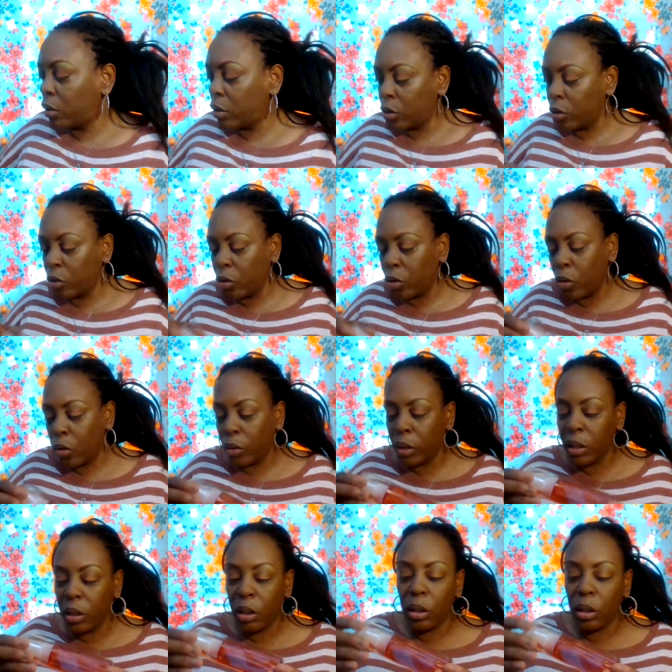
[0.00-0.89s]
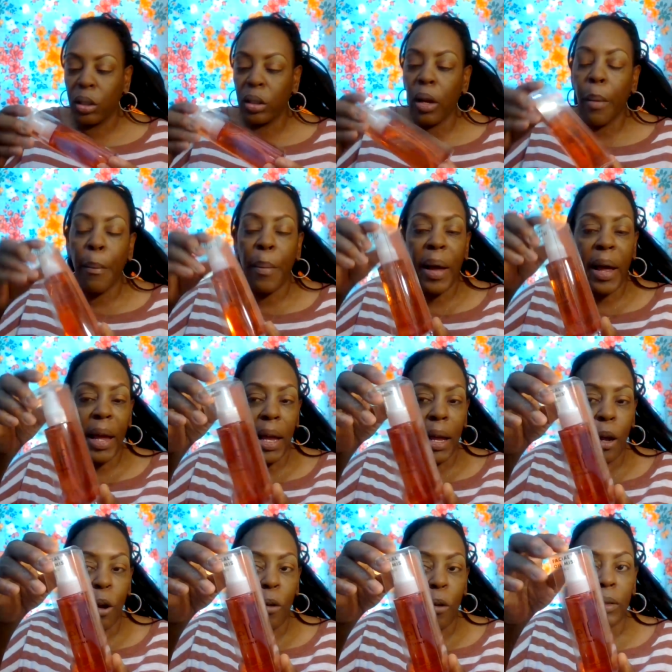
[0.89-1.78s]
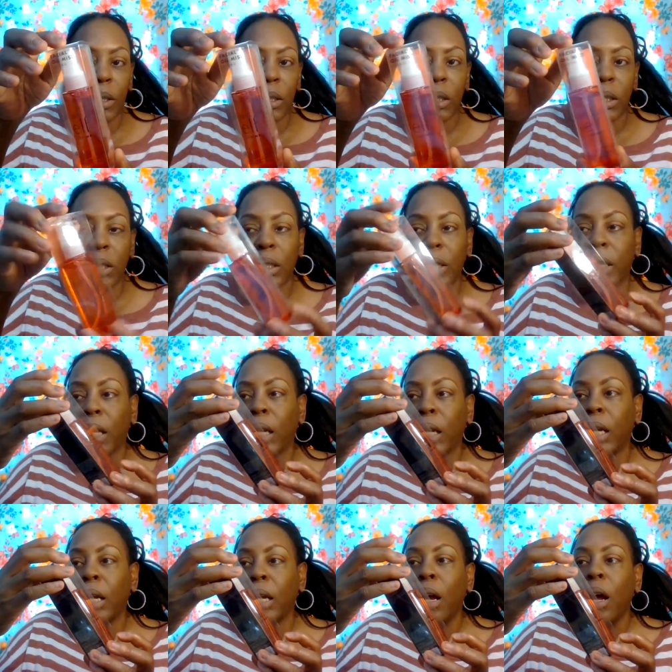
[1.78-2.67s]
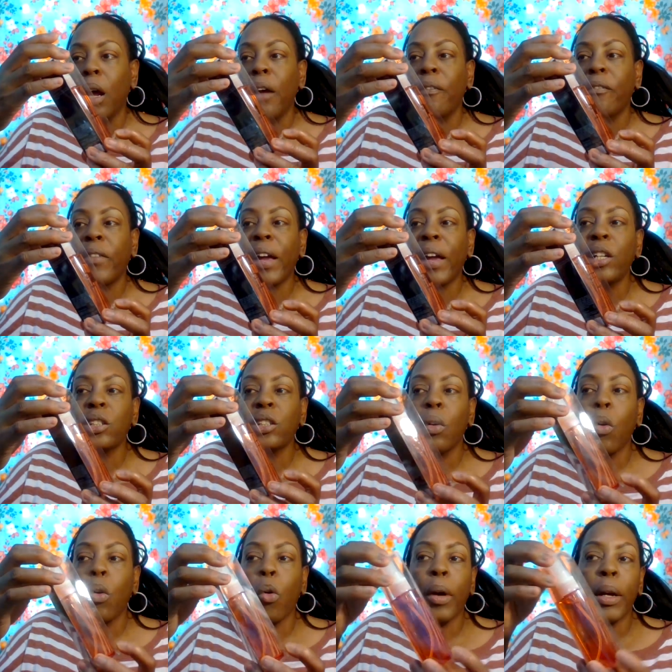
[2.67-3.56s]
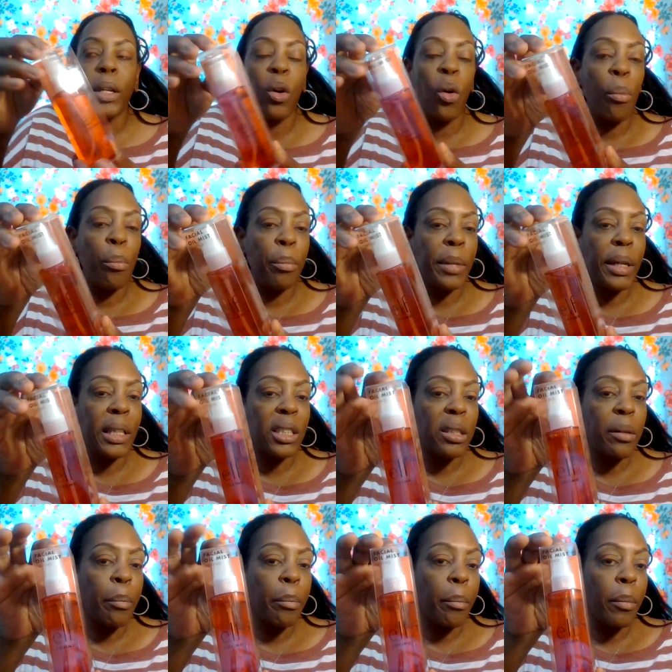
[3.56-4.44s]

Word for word: So this is by e.l.f. This is the facial oil mist.